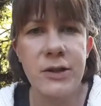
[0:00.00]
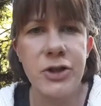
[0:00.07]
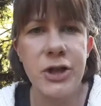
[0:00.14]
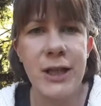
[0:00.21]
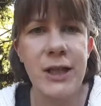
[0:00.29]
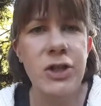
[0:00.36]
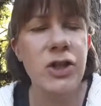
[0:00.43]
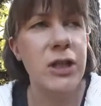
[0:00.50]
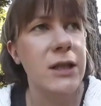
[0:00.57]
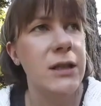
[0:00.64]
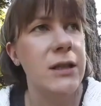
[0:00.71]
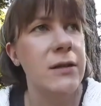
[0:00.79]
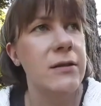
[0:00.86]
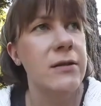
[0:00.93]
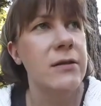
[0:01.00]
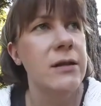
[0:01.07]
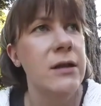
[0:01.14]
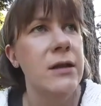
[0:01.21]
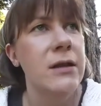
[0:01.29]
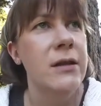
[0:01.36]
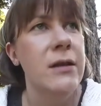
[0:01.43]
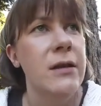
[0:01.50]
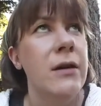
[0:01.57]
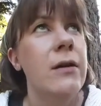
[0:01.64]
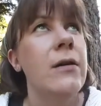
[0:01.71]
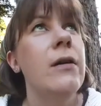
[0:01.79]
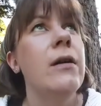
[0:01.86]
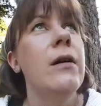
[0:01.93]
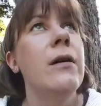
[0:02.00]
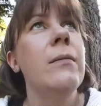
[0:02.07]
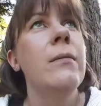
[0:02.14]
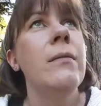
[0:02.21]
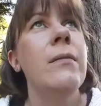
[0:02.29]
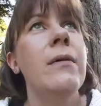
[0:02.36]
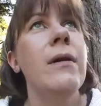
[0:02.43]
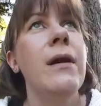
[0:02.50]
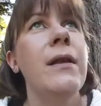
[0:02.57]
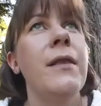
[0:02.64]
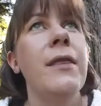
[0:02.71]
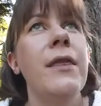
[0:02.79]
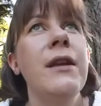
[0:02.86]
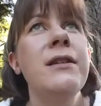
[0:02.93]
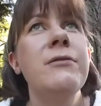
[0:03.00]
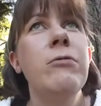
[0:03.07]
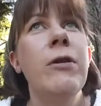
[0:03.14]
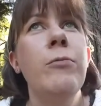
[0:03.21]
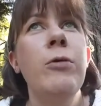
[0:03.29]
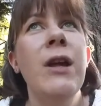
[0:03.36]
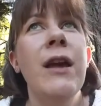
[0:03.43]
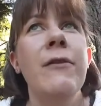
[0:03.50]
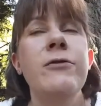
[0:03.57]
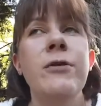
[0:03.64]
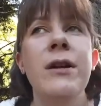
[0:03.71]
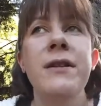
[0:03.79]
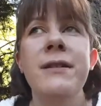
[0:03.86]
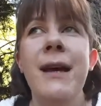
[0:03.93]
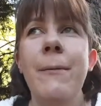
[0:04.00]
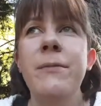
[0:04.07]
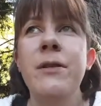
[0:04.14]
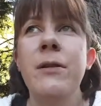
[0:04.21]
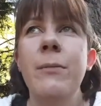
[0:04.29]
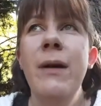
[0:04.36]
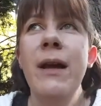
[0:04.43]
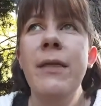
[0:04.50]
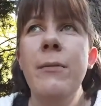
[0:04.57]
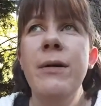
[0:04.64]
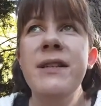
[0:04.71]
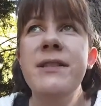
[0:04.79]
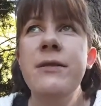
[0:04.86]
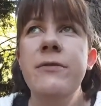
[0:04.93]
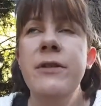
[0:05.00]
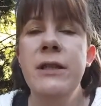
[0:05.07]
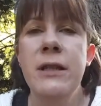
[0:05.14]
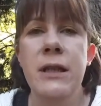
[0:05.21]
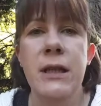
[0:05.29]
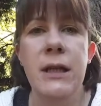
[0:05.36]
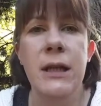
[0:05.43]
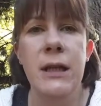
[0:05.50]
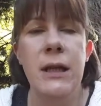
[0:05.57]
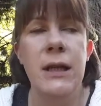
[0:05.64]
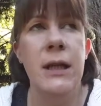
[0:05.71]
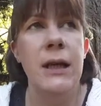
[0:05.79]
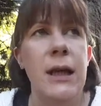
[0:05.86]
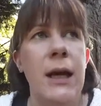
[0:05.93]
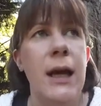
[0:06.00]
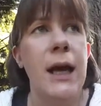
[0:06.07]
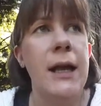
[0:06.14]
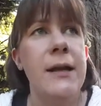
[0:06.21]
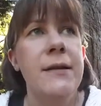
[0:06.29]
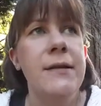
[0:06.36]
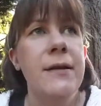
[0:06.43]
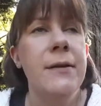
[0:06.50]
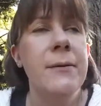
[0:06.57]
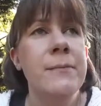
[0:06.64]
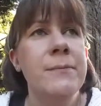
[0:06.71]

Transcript: are changing here, and things where we have to adapt and make the best of it. And